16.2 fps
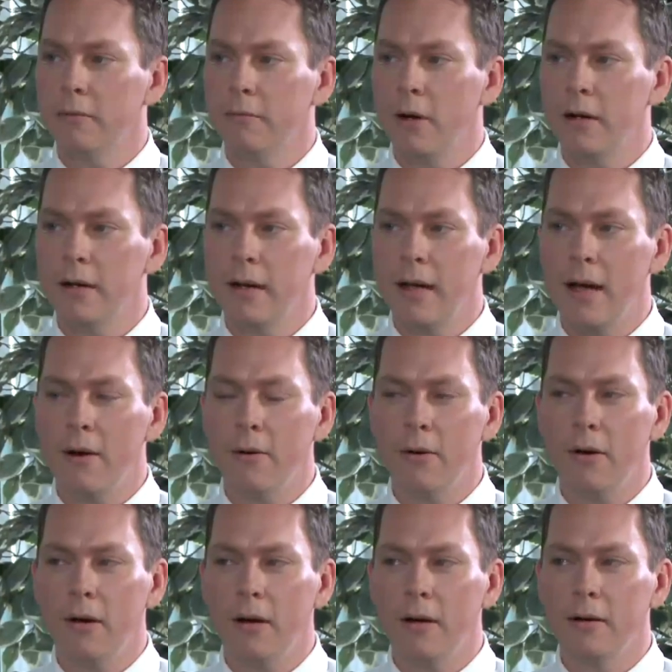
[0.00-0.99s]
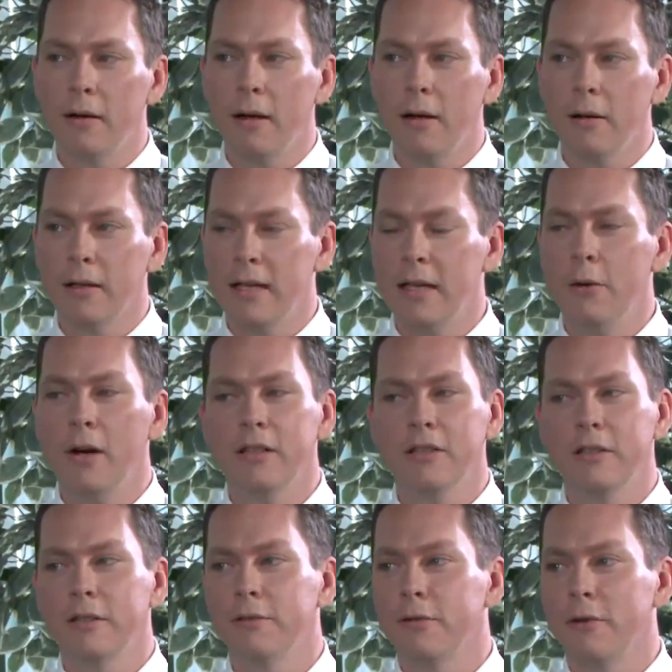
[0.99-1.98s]
rundown on a key
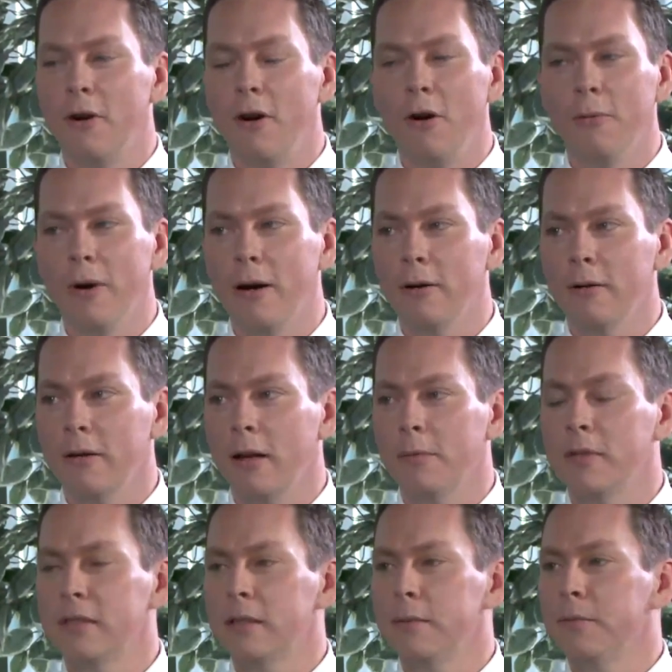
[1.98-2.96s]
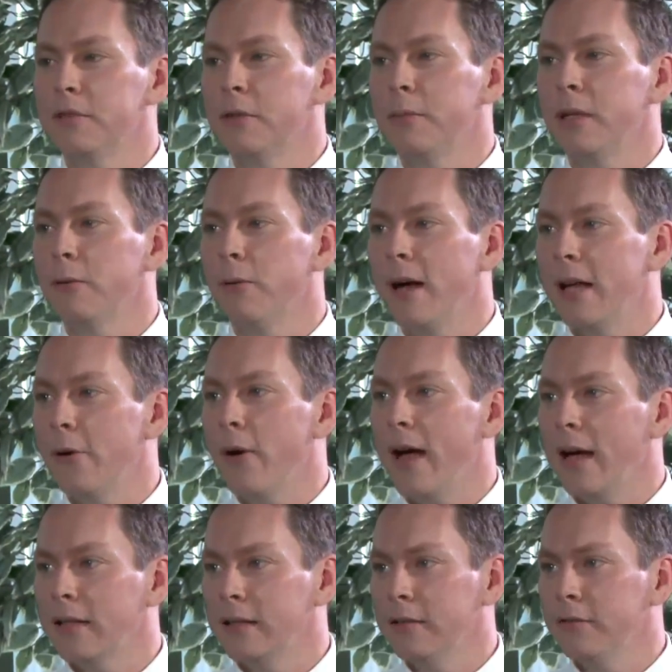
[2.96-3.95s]
question for all rare earth companies seems to be
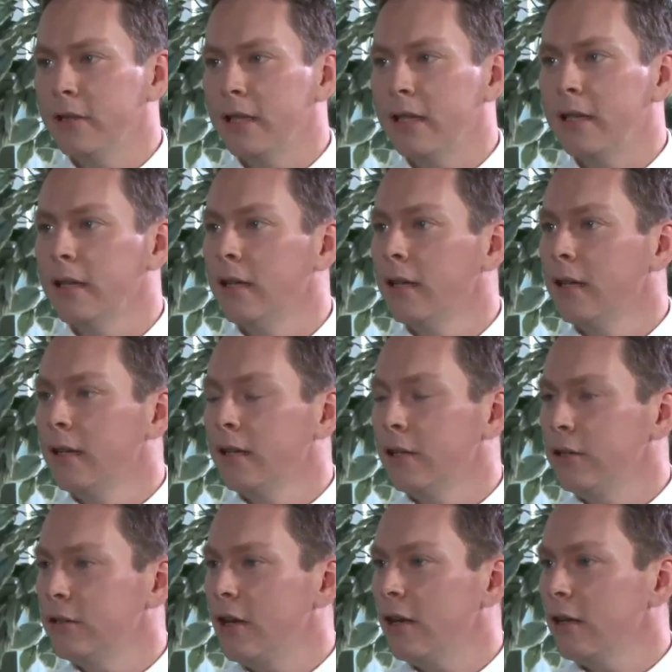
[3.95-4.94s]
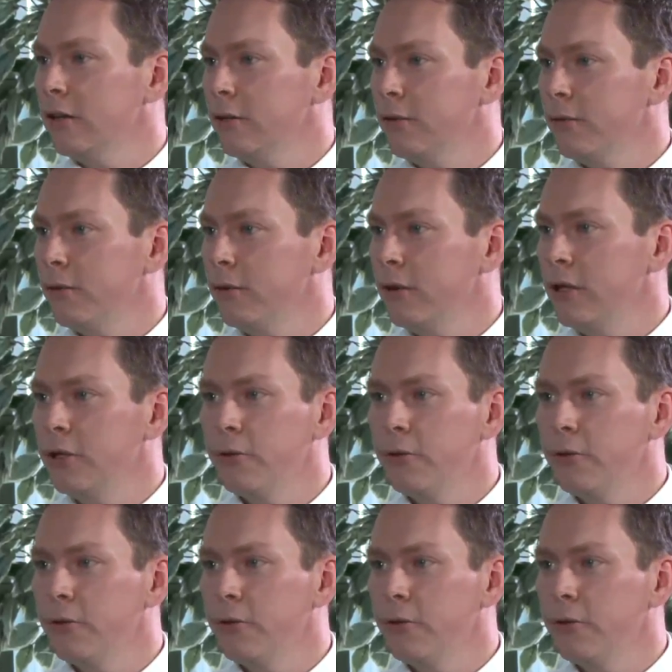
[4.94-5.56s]
radioactivity. Can you talk through the